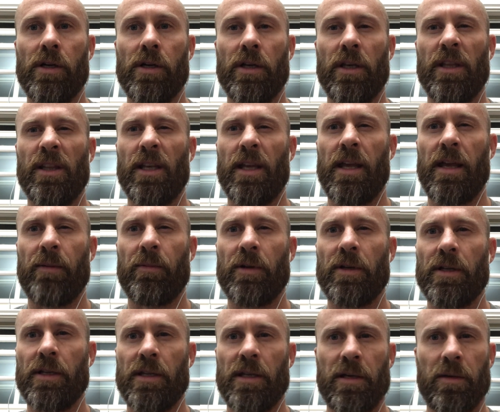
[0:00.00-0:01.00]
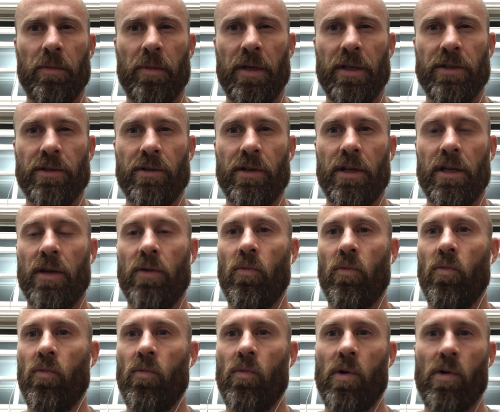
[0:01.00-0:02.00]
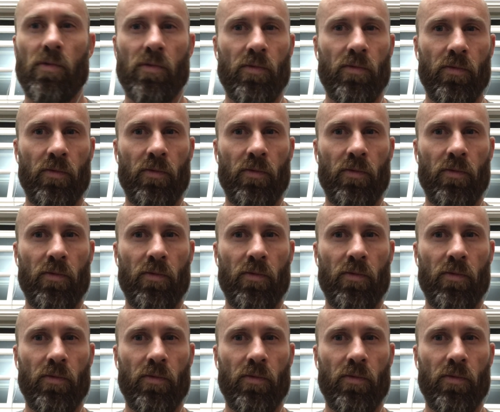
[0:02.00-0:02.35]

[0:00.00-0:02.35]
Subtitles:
get the camera to take a picture and it won't